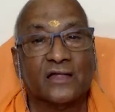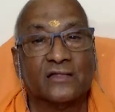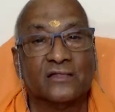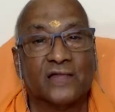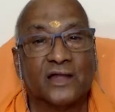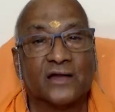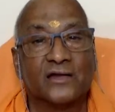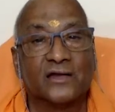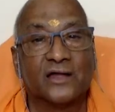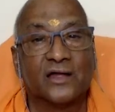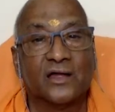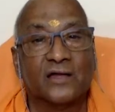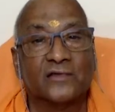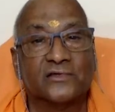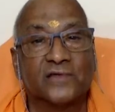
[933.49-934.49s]
that
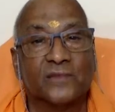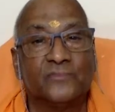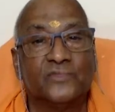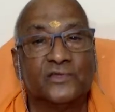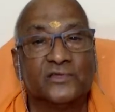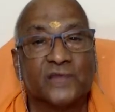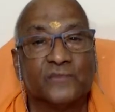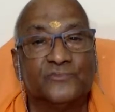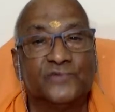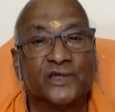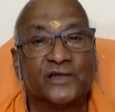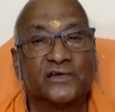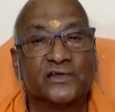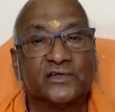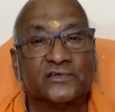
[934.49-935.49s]
the
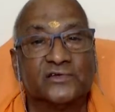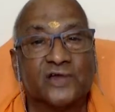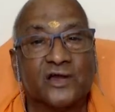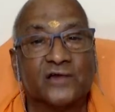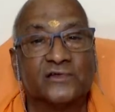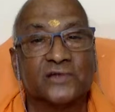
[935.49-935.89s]
subject is not